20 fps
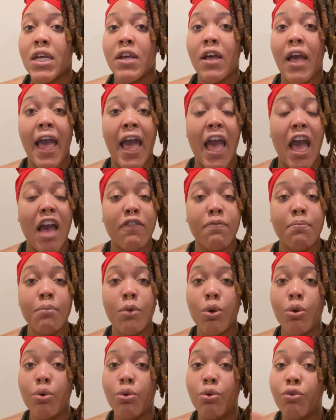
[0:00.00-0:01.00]
half
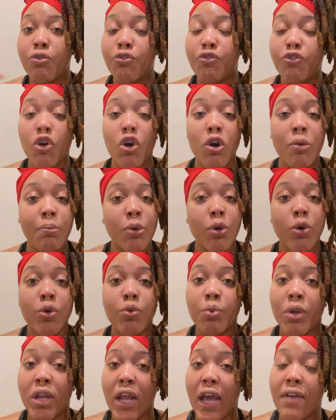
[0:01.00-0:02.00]
moon, full moon,
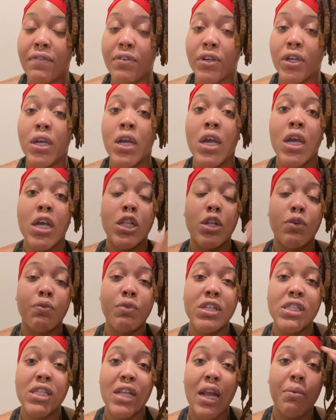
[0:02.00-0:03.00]
whatever, the
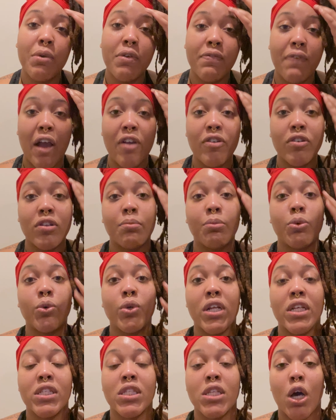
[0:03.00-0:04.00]
reason that we value the moon
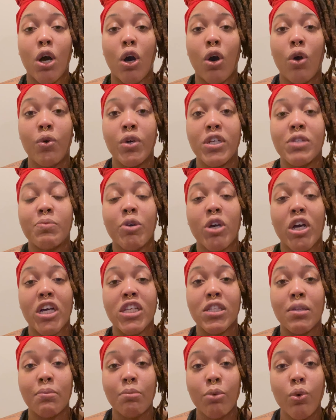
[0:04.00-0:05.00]
as a whole is
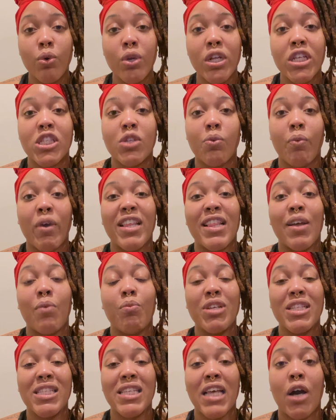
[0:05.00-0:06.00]
because the moon is the way that
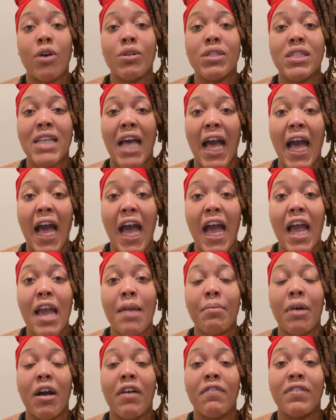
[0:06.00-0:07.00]
we tell
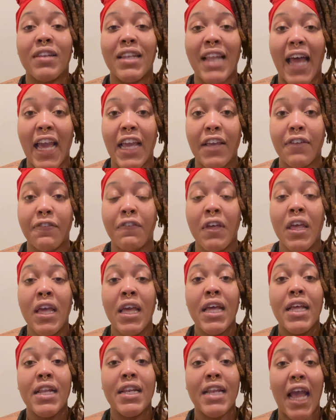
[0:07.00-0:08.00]
time of life.
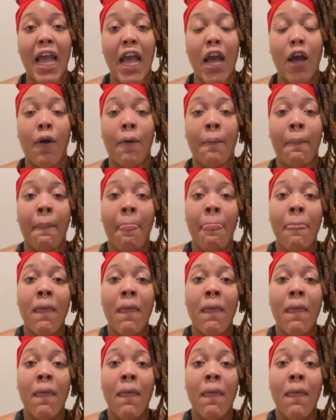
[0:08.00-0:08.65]
Now,